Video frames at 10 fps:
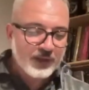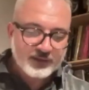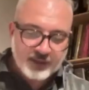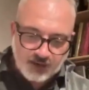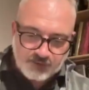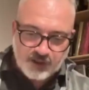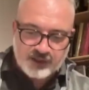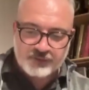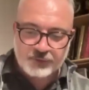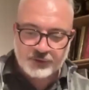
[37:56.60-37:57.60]
Dark fresh
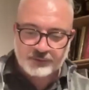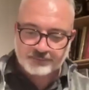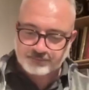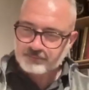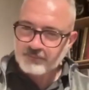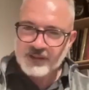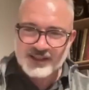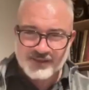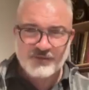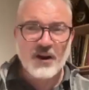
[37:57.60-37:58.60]
fruit.
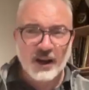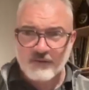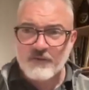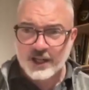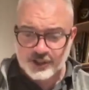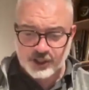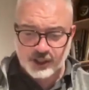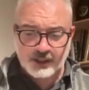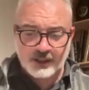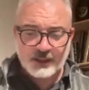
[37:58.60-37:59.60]
It's very
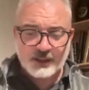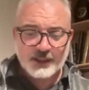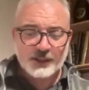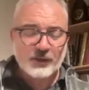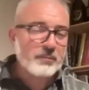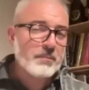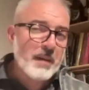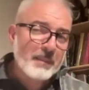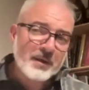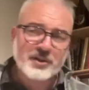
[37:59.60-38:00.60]
fleshy. You know,
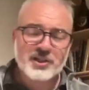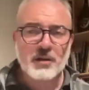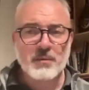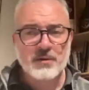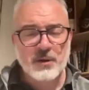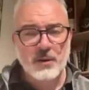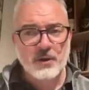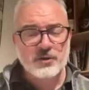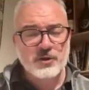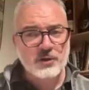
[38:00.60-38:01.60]
maybe a jam,
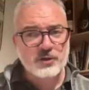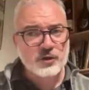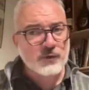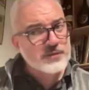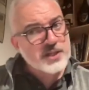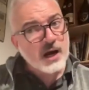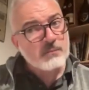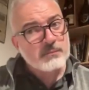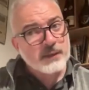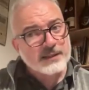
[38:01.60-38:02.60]
a touch of
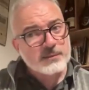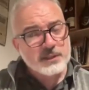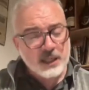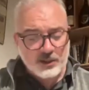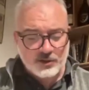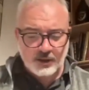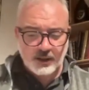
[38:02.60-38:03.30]
jam at some stage.